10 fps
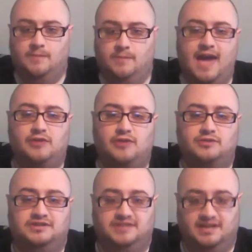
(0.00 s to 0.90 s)
the
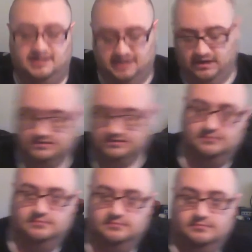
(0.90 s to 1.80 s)
batteries that it
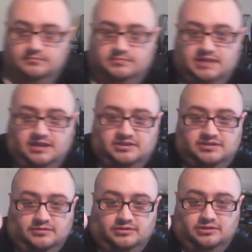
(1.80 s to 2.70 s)
takes
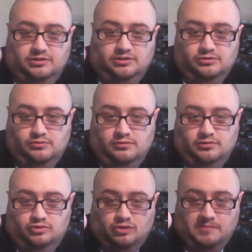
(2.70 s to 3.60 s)
two
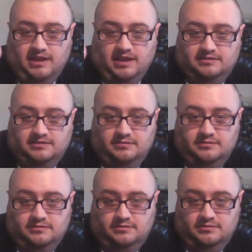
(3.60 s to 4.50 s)
AAAs.
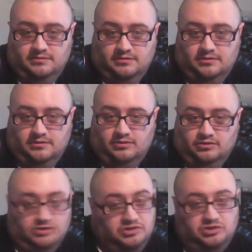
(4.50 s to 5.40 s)

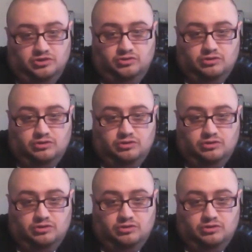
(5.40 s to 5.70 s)
Just two